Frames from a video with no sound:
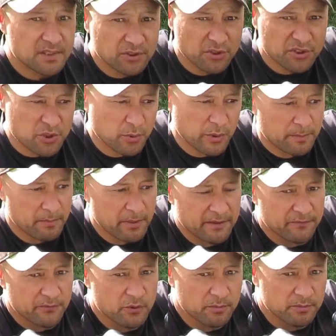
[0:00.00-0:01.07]
Nice square
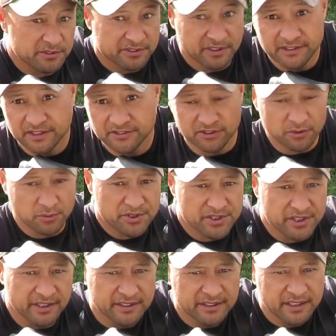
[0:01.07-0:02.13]
platform so it doesn't
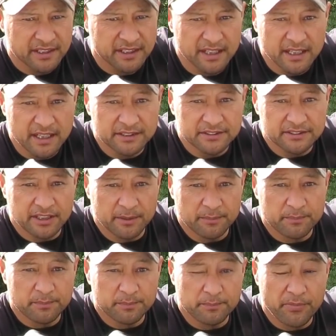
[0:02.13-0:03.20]
twist you.
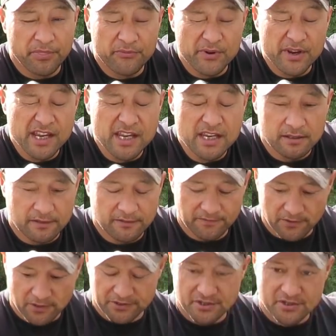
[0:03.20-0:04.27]
Step three,
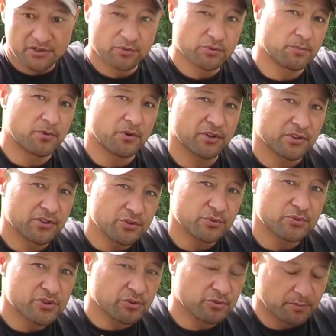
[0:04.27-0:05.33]
find the shoulder pocket.
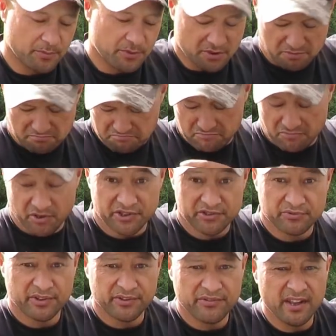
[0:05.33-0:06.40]
Your shoulder pocket,
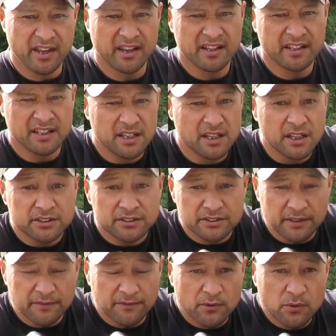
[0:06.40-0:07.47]
mine's right there.
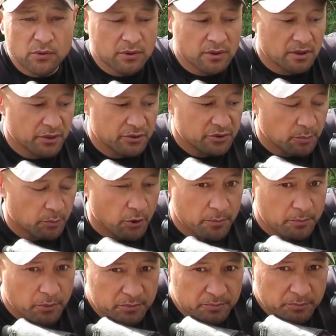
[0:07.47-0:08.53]
Step four, load the
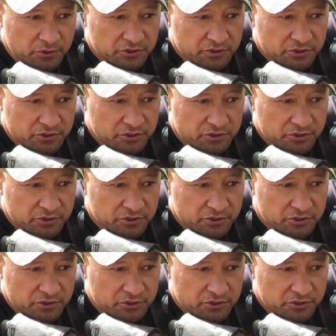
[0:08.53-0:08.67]
bipod.